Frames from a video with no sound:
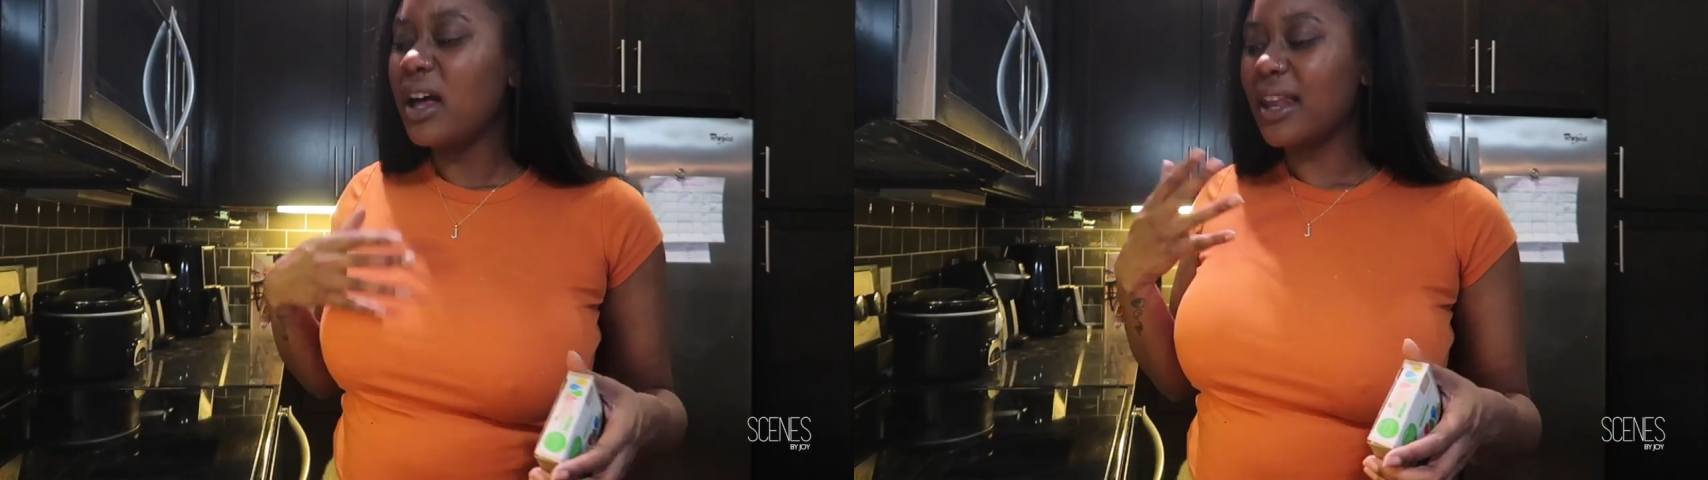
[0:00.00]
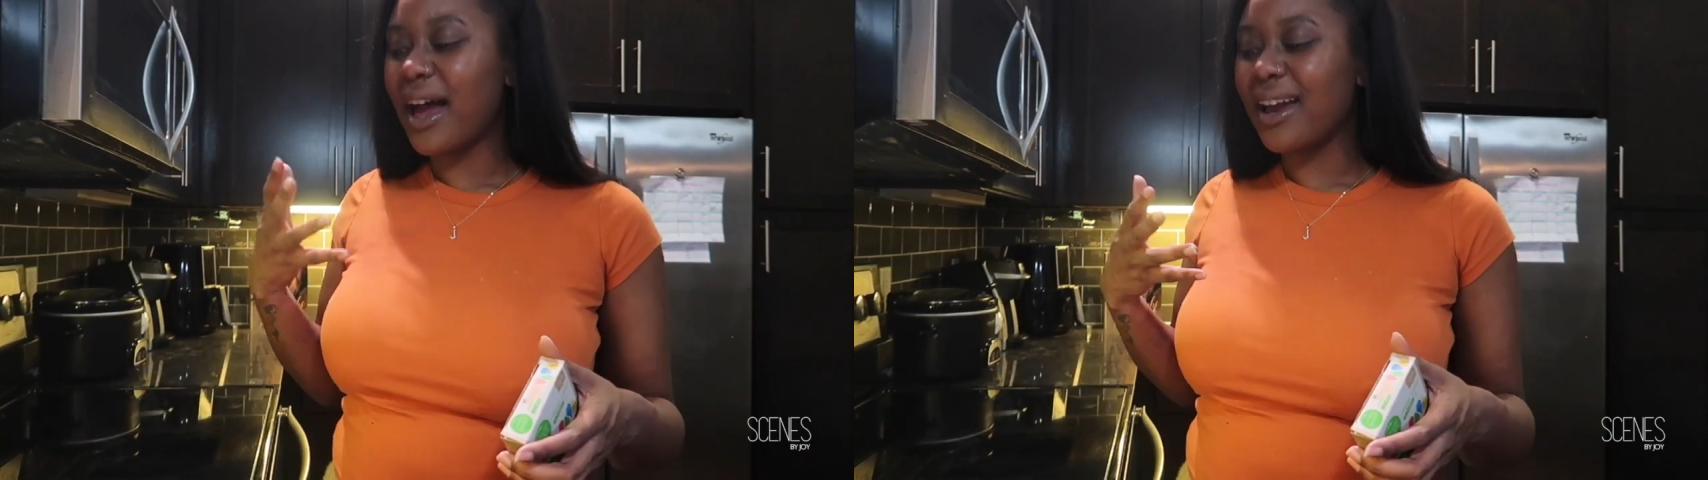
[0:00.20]

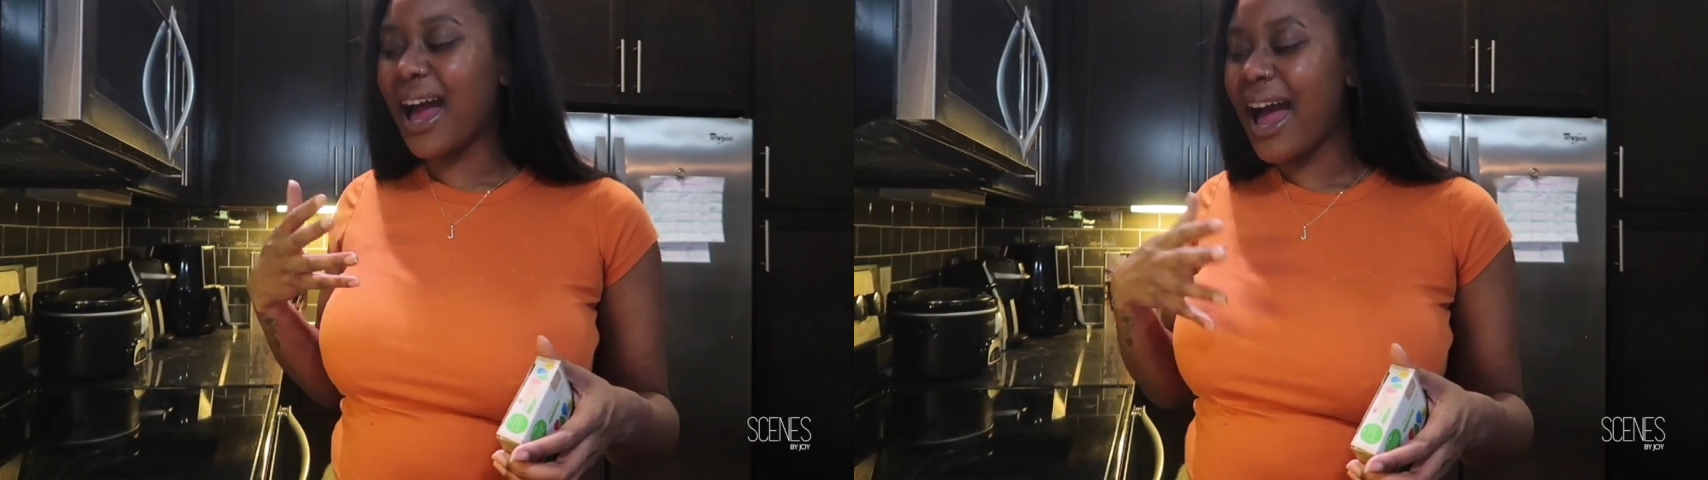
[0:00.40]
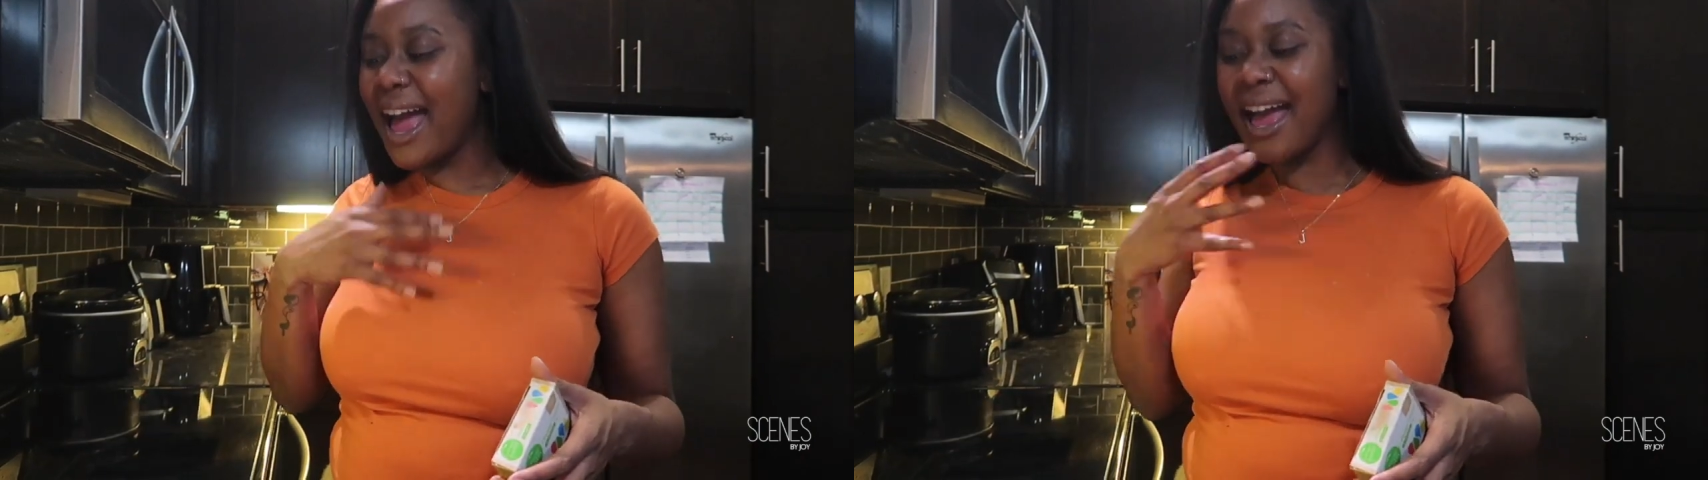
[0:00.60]
Like,
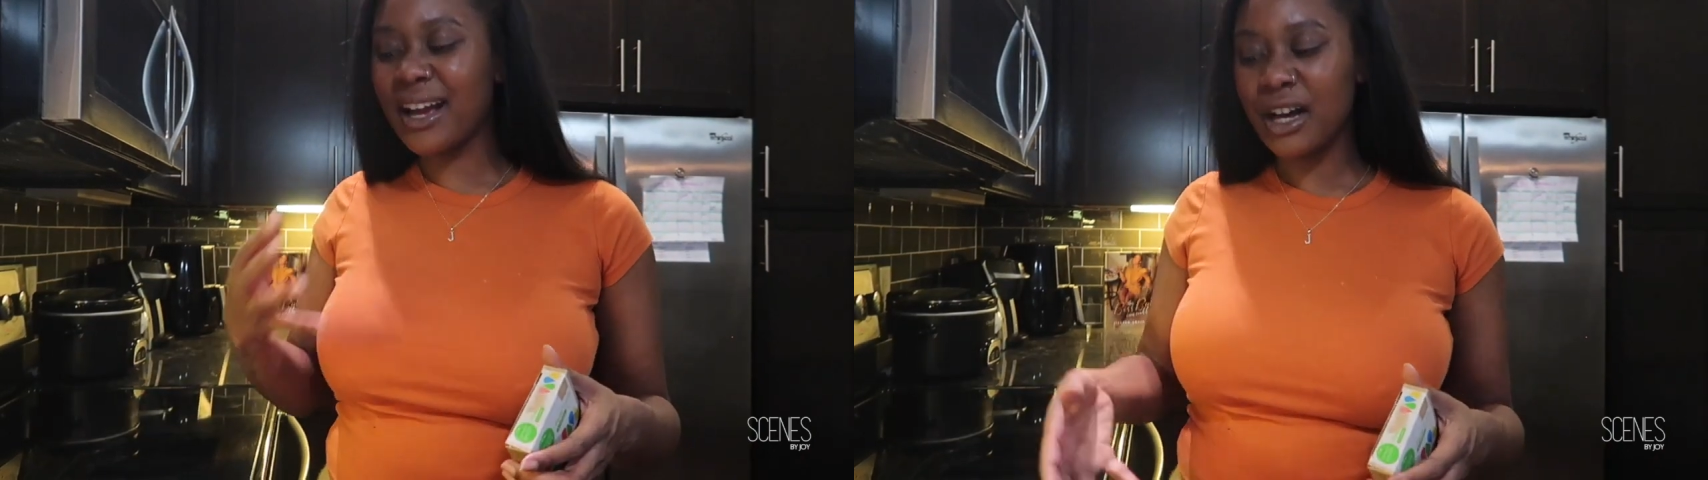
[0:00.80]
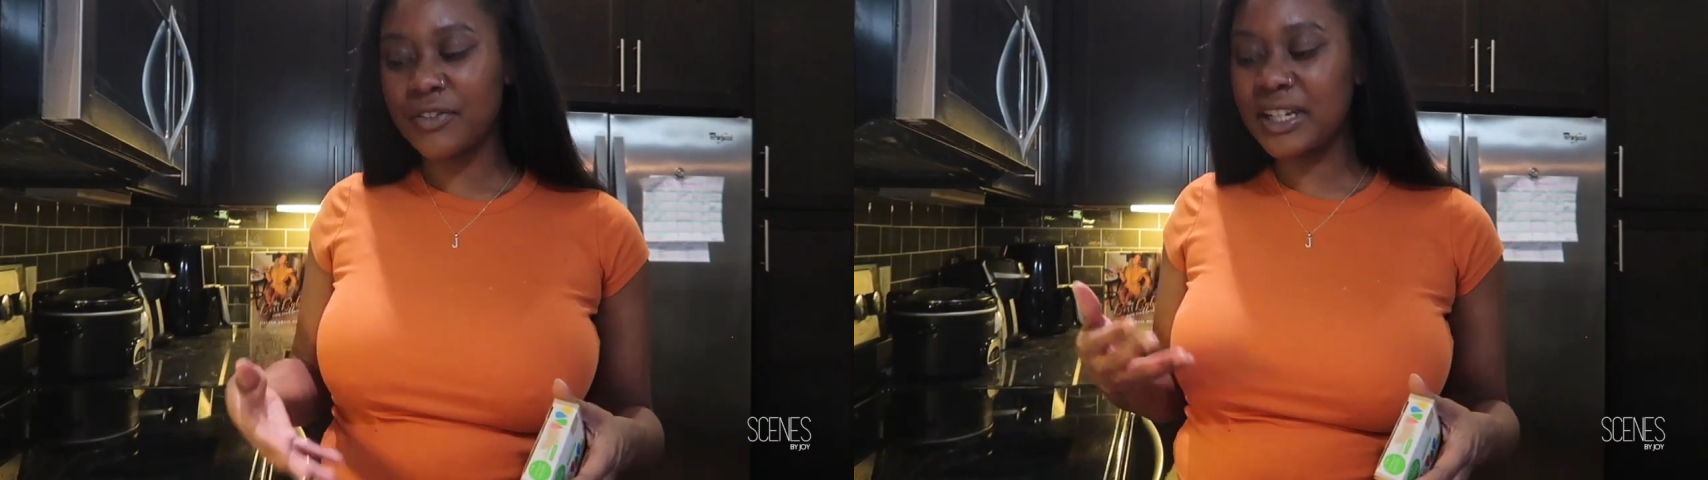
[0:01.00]
I
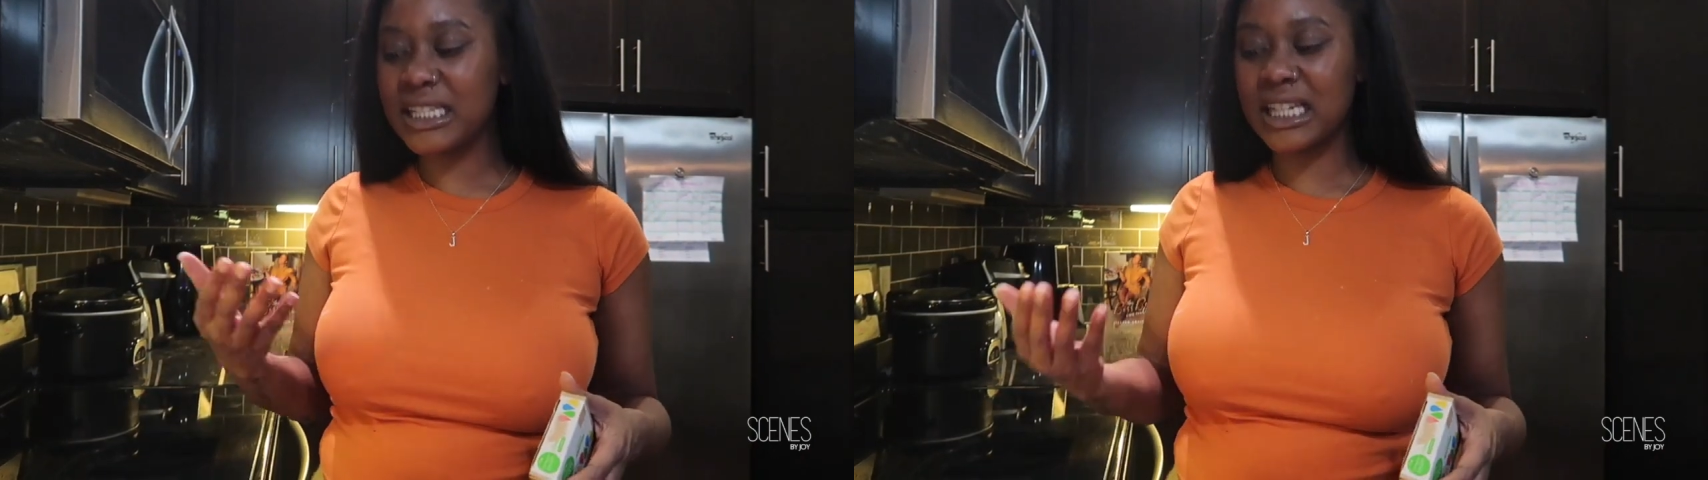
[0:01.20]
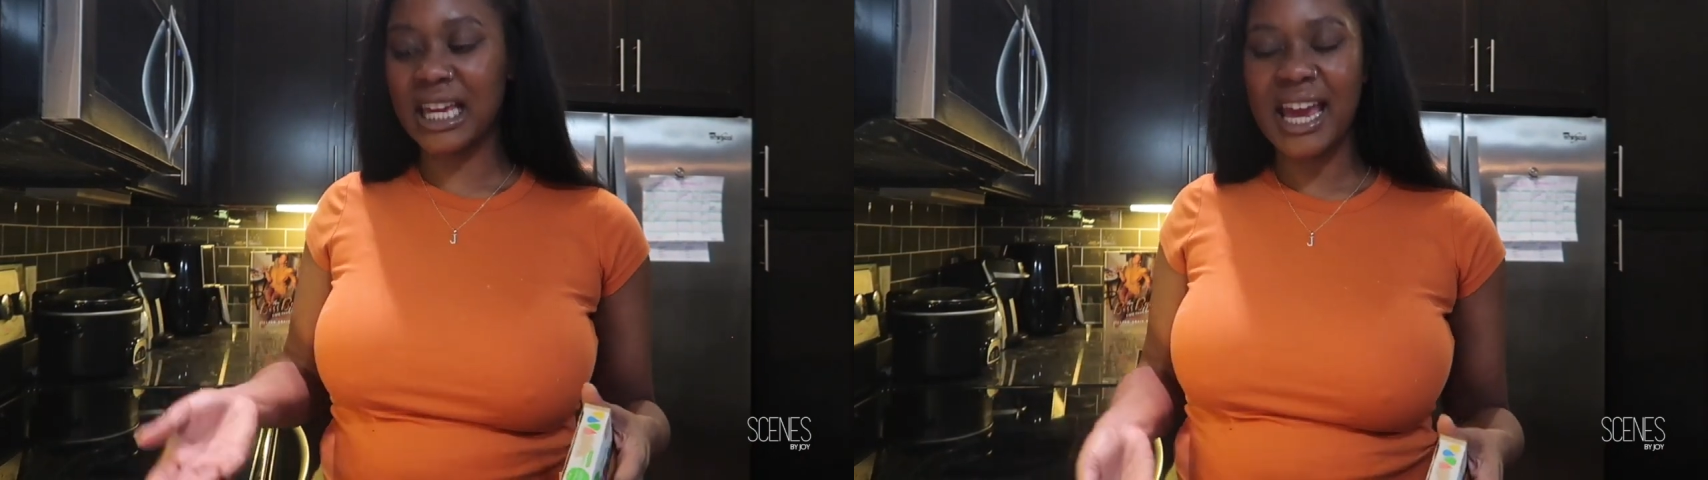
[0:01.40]
had
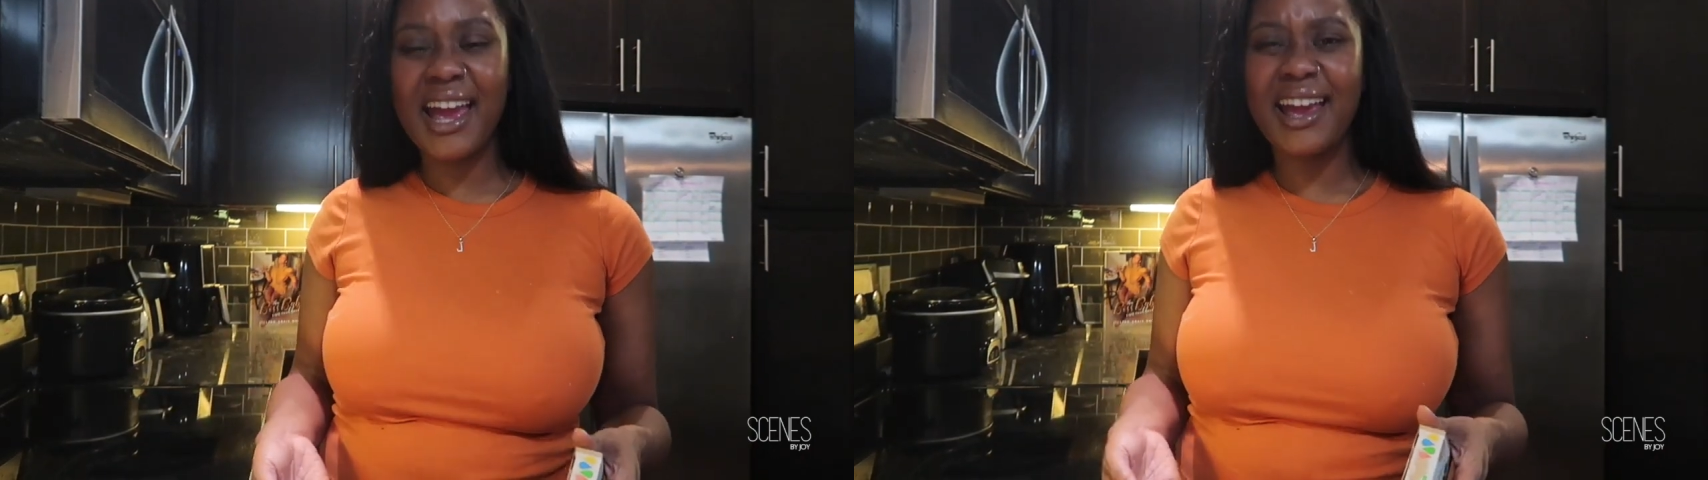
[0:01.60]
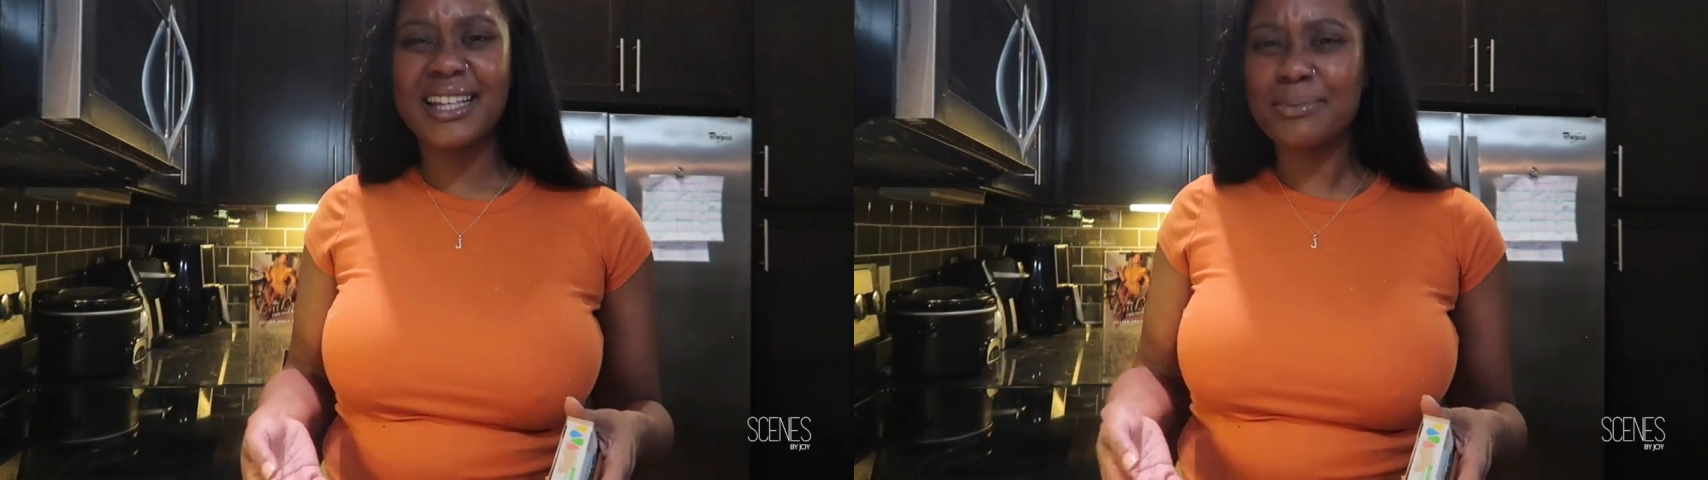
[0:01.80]
confidence in the
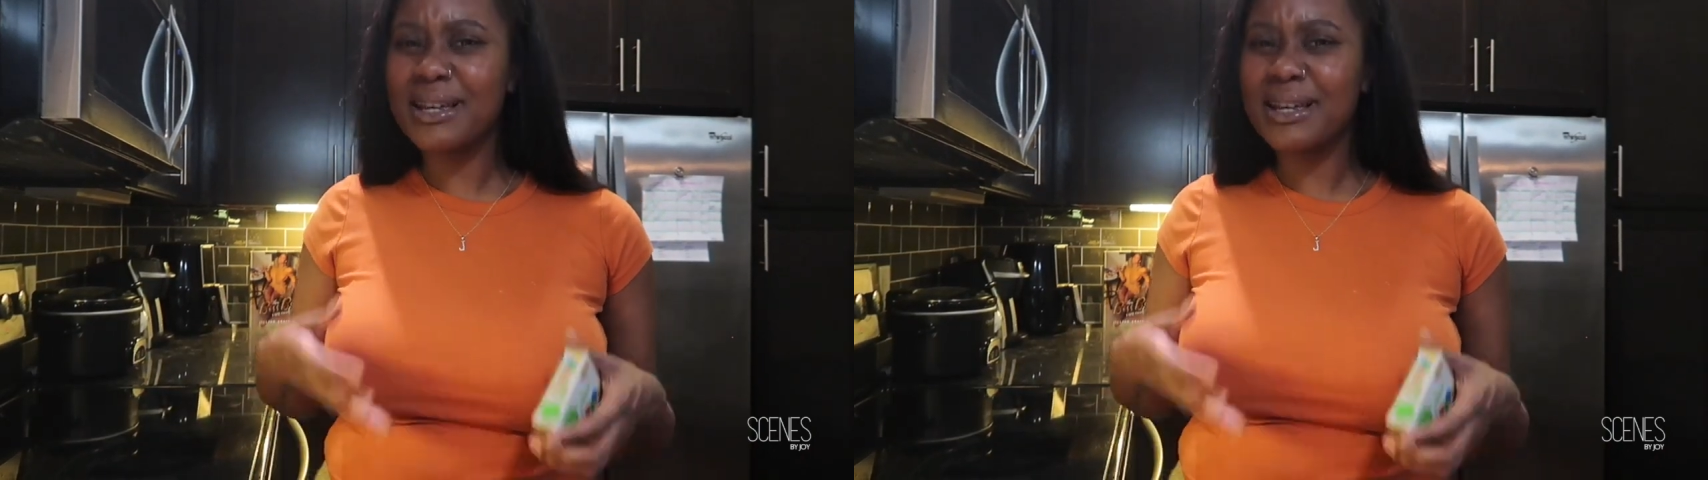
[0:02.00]
eggs